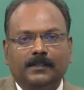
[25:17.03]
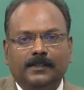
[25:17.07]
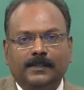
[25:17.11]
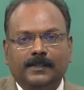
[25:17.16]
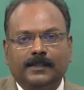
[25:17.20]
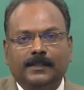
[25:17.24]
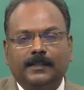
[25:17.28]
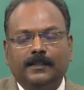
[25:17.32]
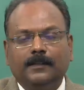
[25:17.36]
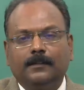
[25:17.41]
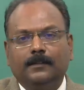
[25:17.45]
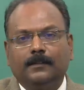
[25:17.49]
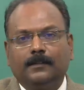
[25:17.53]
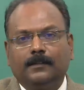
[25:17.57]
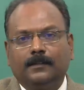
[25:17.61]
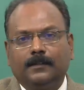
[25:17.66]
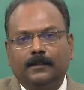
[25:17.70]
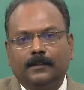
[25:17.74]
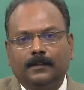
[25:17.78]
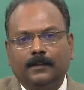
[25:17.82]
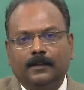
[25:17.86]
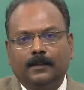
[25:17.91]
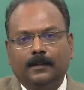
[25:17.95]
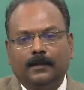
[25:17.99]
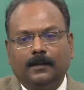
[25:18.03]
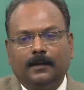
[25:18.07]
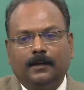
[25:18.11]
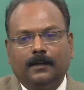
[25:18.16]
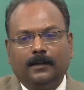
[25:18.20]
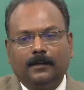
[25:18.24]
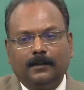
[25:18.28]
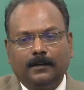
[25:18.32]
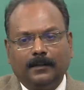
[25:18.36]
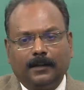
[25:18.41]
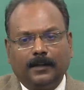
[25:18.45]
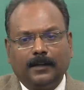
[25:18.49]
skills
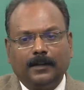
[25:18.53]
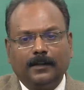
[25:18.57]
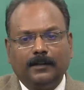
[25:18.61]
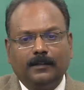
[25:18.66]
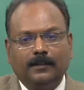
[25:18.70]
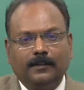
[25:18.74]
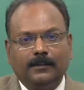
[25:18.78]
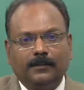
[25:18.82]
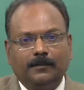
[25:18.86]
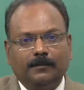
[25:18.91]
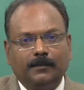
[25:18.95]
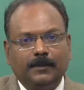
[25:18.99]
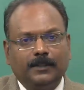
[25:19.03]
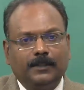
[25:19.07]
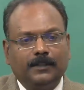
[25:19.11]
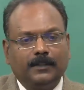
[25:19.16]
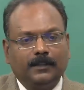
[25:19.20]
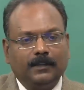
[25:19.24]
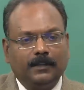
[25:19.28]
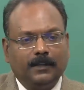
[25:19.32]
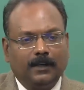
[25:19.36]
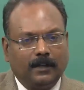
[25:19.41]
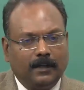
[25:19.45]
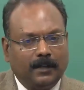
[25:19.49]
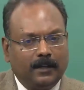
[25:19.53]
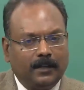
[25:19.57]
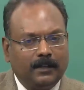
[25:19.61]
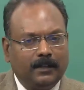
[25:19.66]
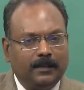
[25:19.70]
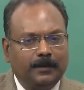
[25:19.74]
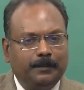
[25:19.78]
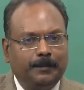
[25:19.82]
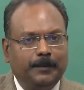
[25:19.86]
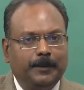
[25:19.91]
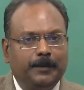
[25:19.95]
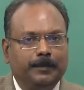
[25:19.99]
and kindness which
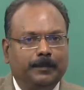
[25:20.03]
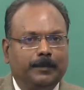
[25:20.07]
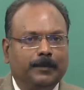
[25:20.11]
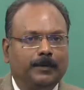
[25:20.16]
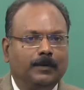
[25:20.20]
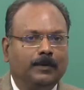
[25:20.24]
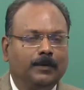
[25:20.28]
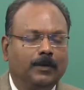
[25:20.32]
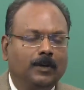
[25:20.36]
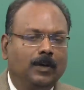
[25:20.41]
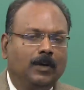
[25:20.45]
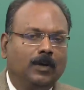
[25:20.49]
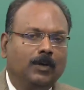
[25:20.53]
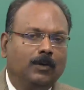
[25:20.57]
other people